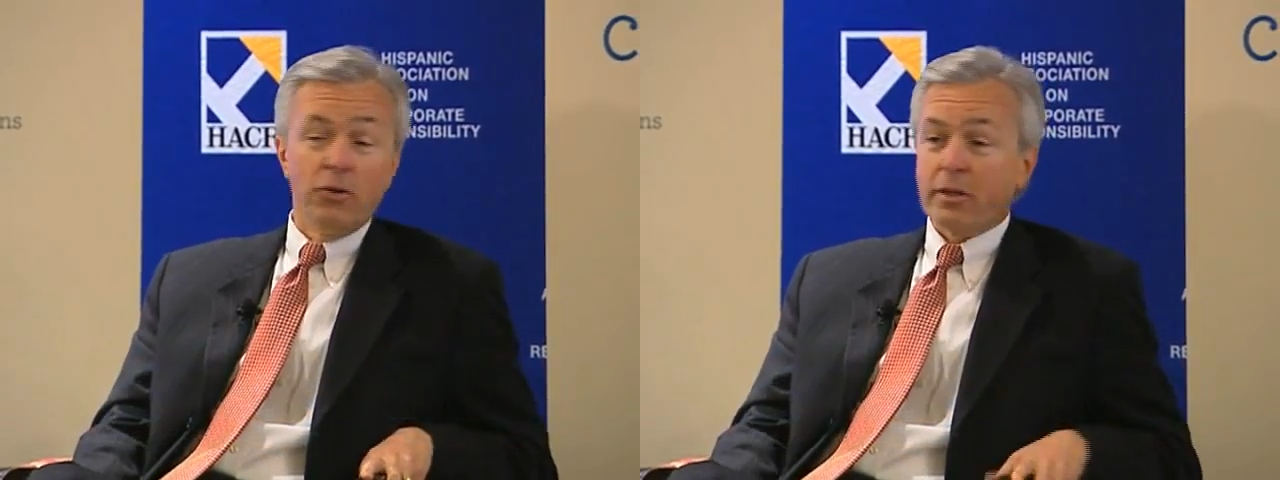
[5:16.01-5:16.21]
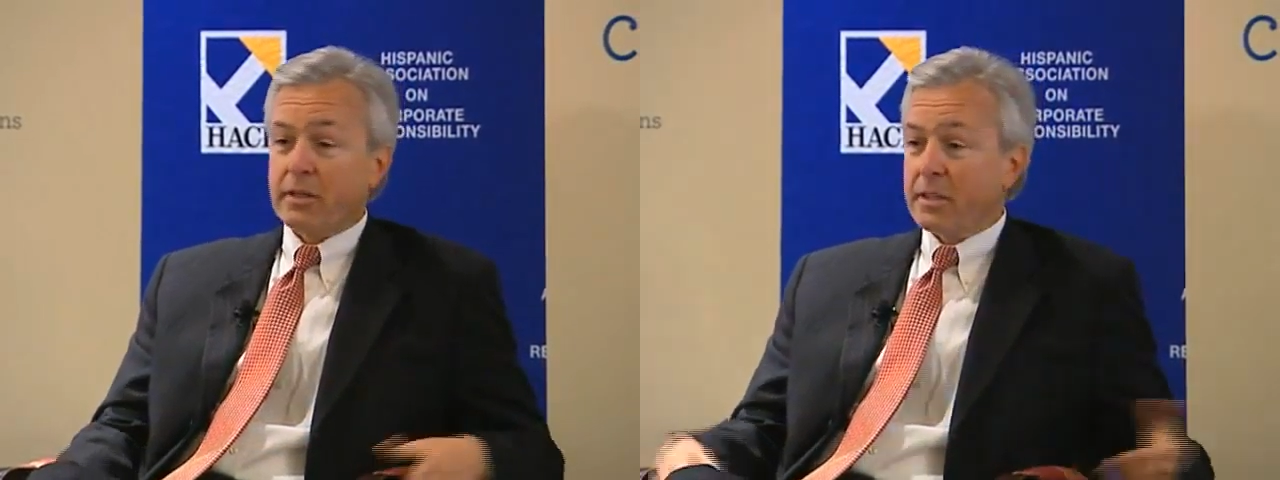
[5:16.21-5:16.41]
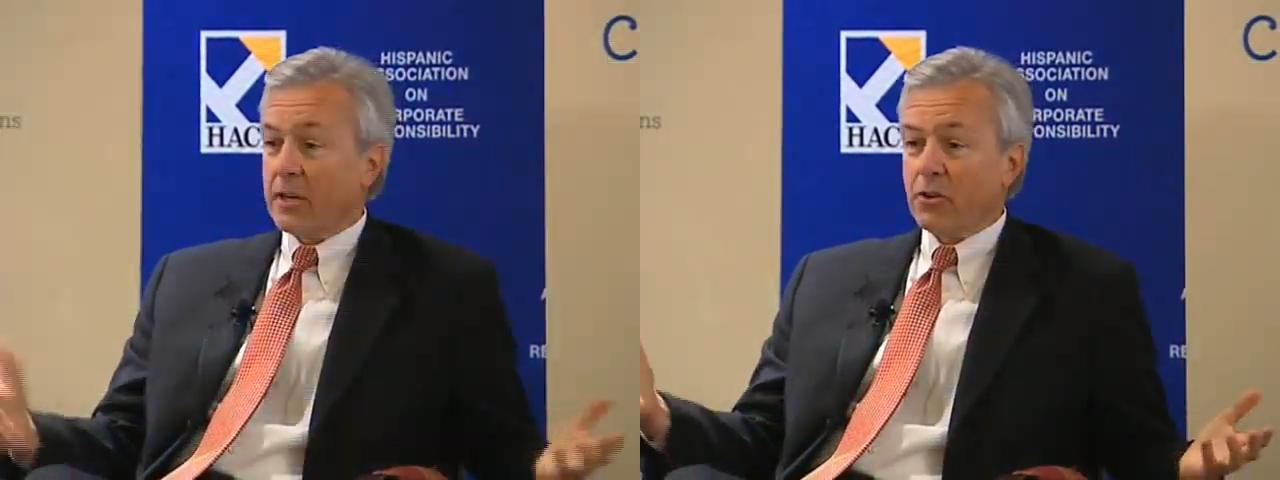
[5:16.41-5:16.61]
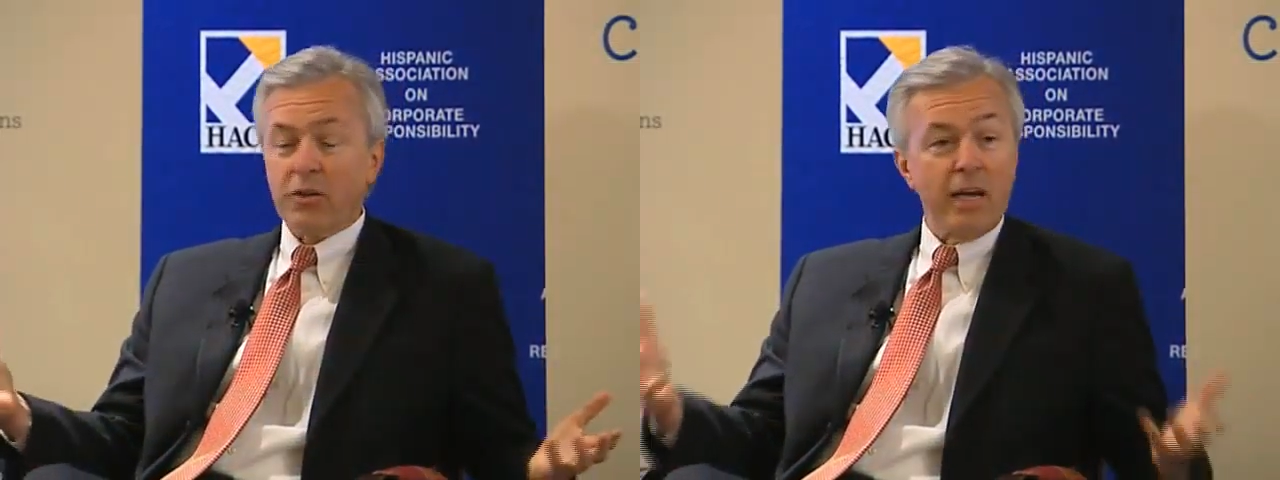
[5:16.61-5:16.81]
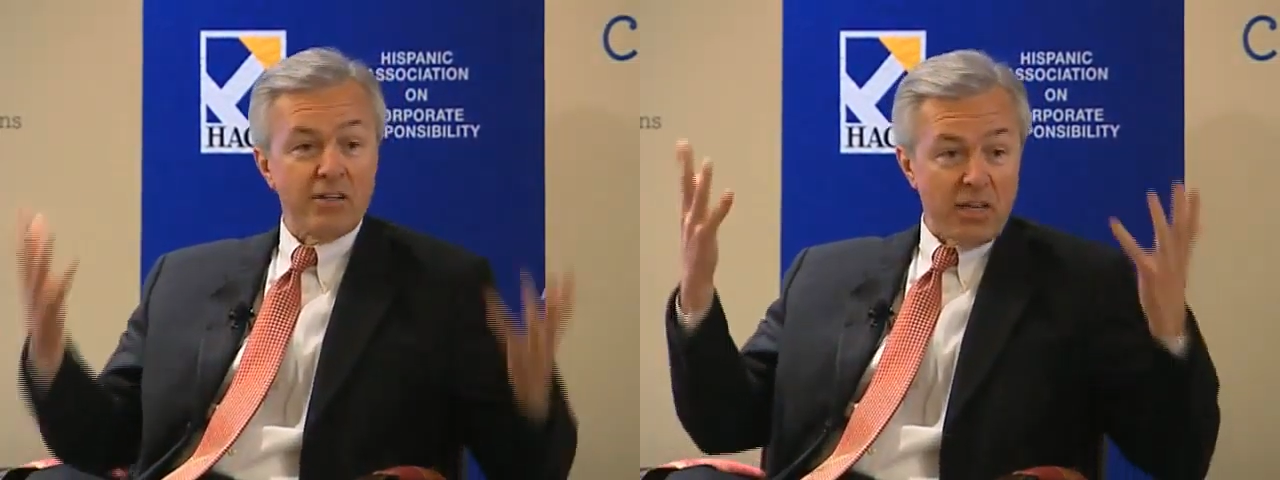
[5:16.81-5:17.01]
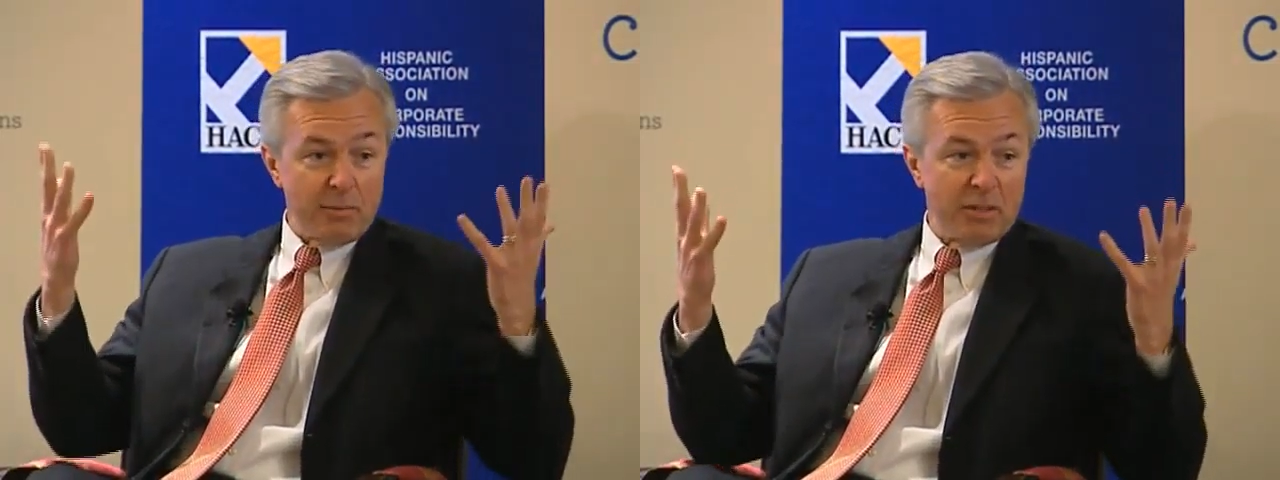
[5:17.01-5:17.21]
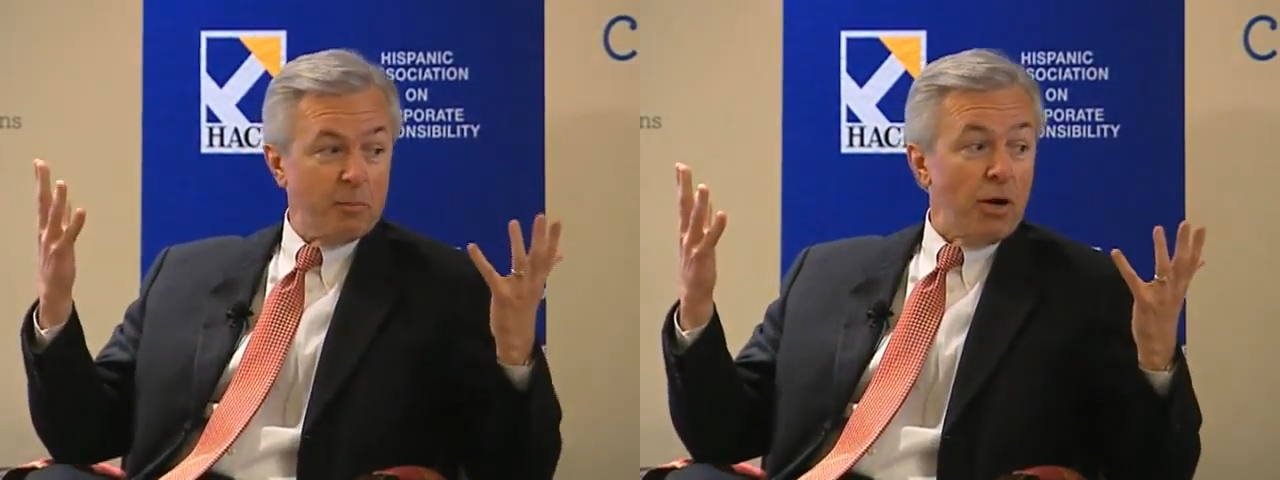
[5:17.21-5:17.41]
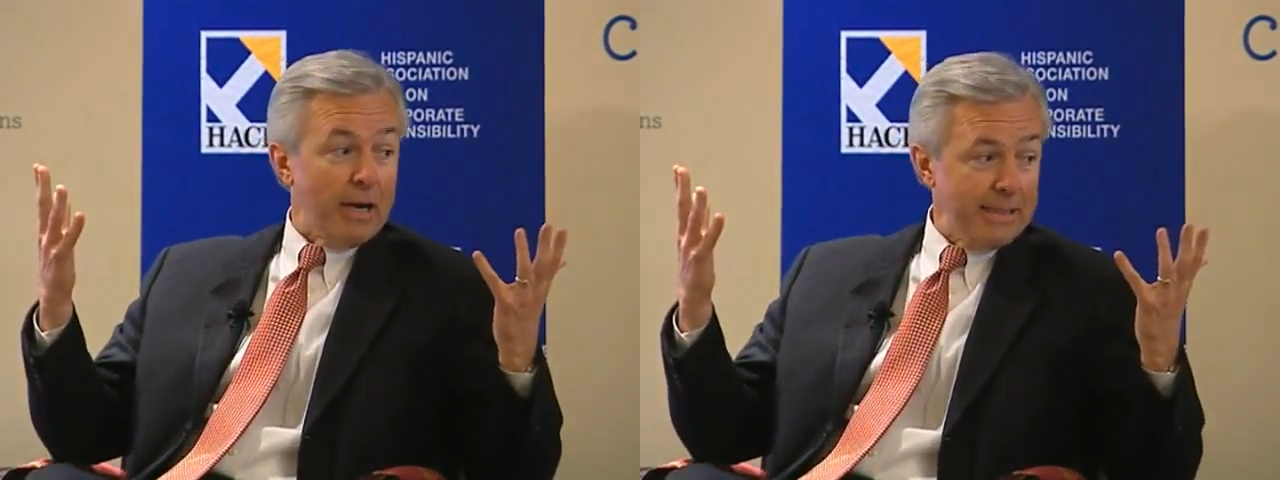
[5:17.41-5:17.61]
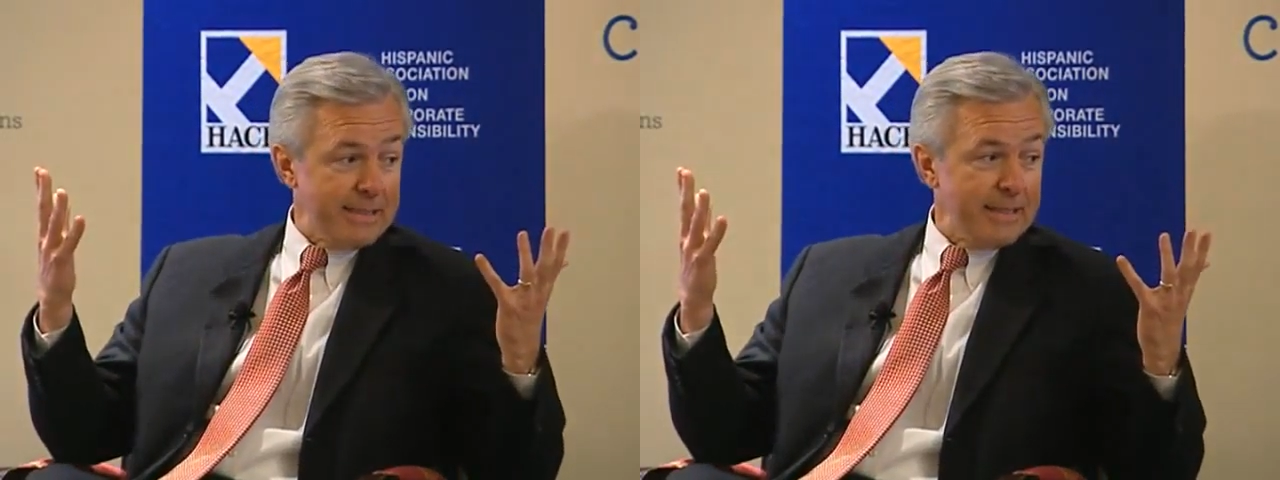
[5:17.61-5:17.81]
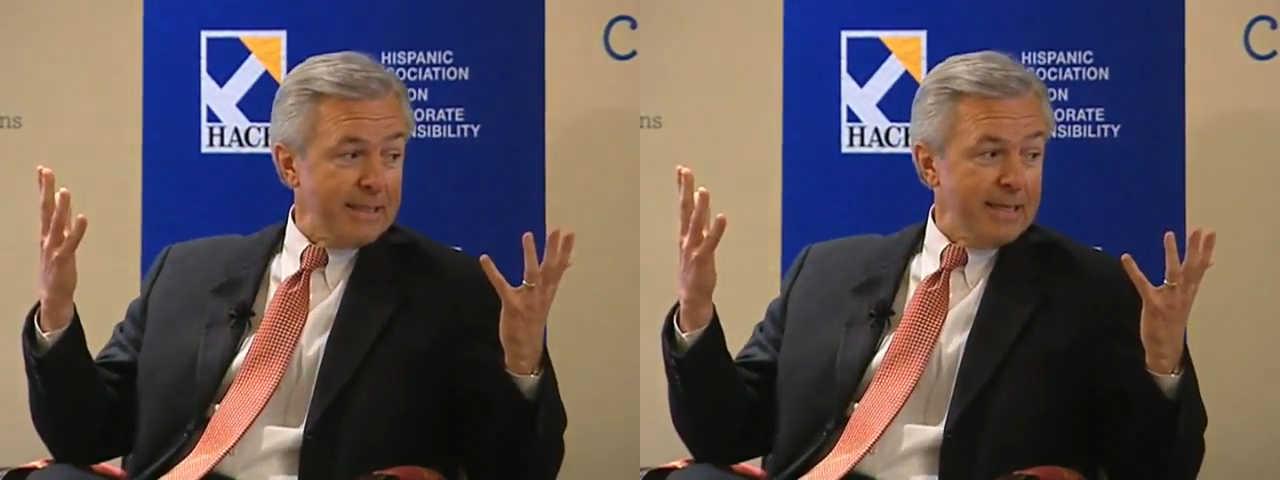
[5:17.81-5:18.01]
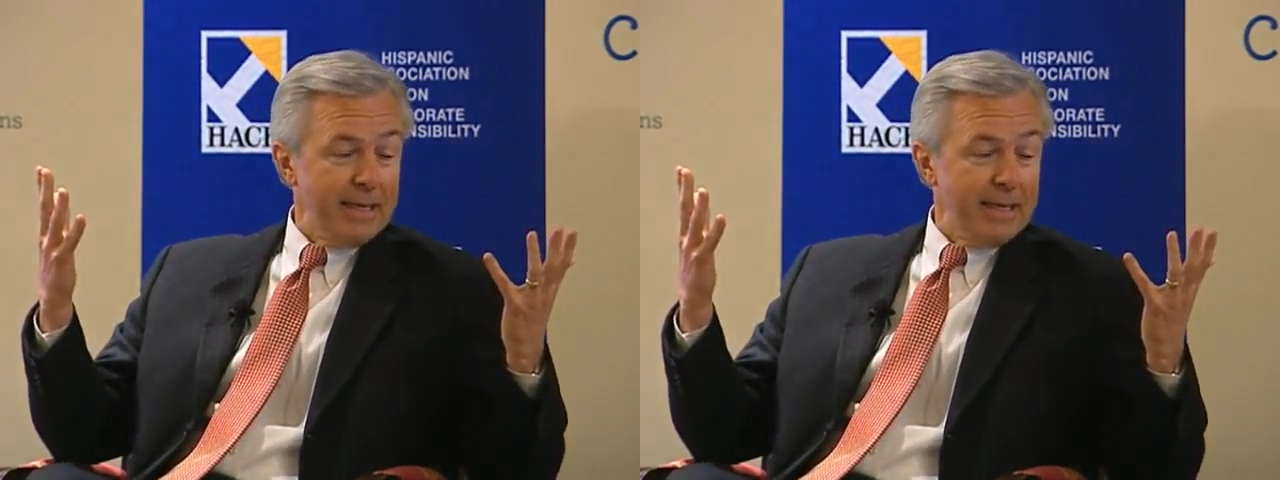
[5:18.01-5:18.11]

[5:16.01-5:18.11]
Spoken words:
you don't get together, you can't talk about the boss.